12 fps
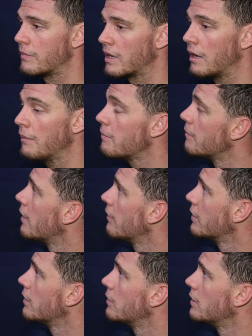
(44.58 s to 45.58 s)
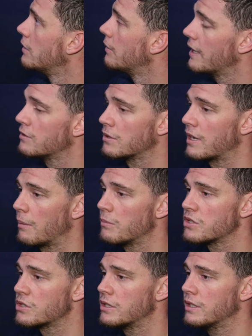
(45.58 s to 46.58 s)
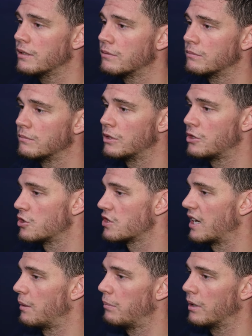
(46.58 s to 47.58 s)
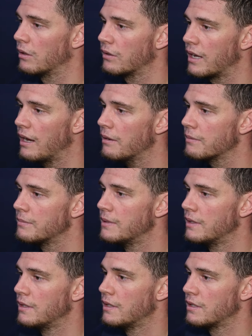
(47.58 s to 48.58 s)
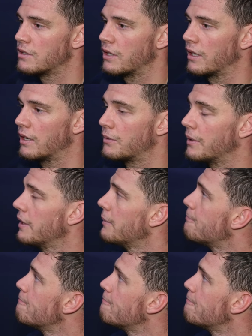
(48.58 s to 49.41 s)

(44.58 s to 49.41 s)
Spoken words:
yeah, I think we had some chemistry, and we just kind of build on that and try and get ready.